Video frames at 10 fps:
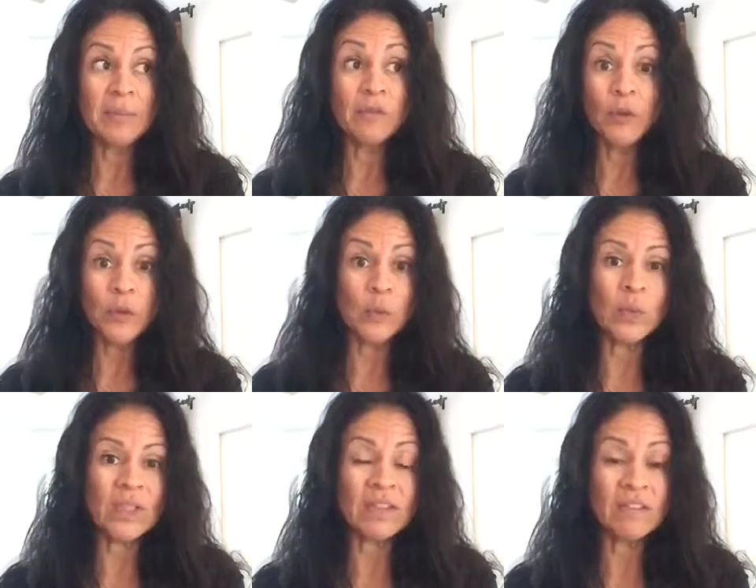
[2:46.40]
for the
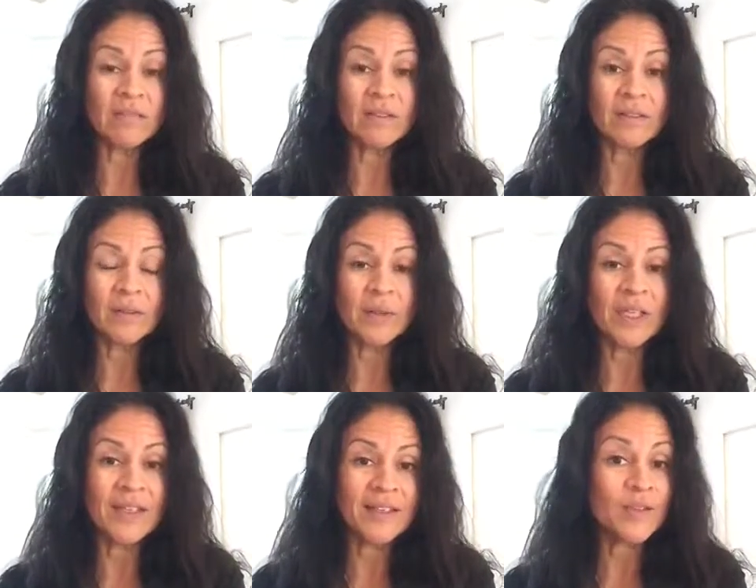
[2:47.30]
week.
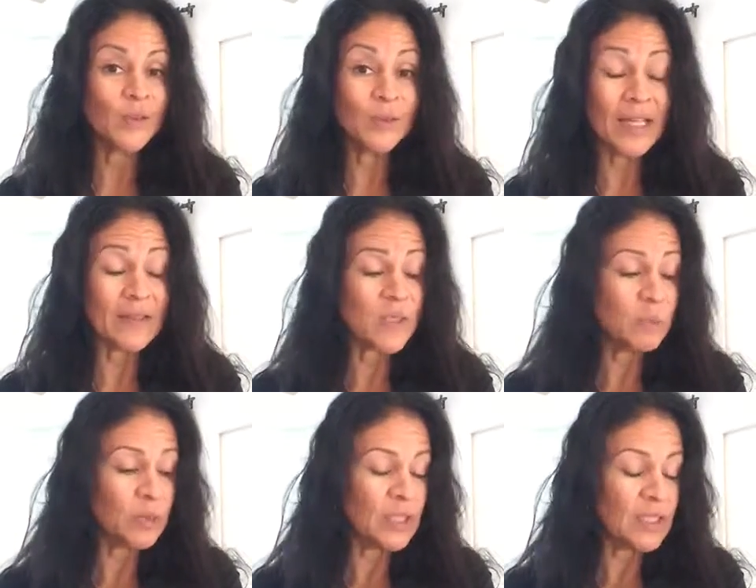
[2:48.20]
Okay, so that's
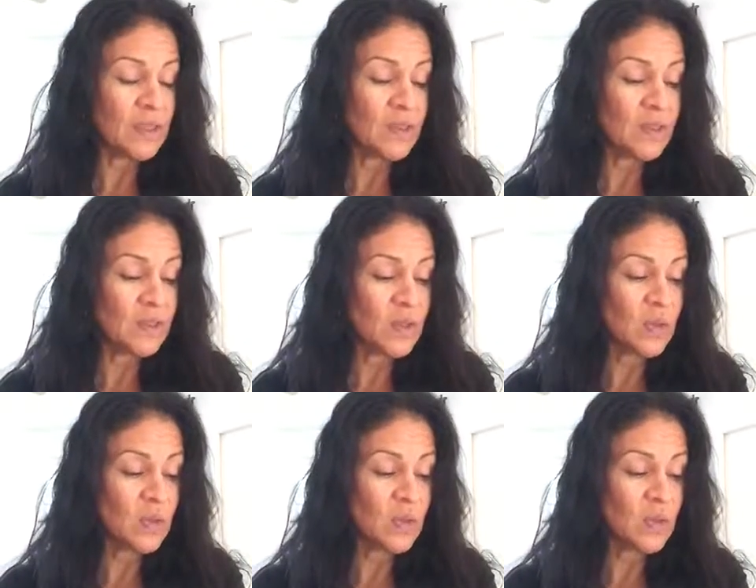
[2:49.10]
pretty easy.